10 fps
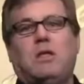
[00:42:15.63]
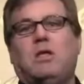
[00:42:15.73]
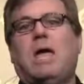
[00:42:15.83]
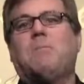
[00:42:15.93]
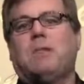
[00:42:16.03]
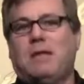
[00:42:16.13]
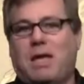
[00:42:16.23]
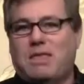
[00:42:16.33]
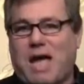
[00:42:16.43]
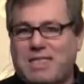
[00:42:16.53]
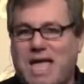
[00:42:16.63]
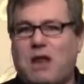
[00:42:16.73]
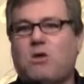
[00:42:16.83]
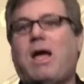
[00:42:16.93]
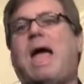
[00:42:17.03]
but and believe and not
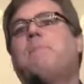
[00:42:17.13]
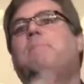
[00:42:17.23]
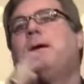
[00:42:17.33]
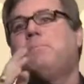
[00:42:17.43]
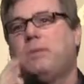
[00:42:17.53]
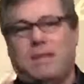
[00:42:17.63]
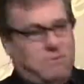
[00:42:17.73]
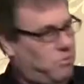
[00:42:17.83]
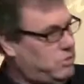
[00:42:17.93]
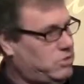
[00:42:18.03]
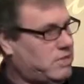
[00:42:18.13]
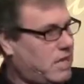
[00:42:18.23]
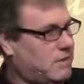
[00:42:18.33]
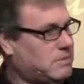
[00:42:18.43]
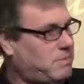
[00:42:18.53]
doubting, but believe what you
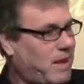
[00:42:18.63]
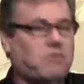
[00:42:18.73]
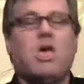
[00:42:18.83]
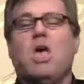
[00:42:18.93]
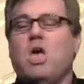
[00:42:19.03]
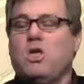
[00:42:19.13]
say comes to pass.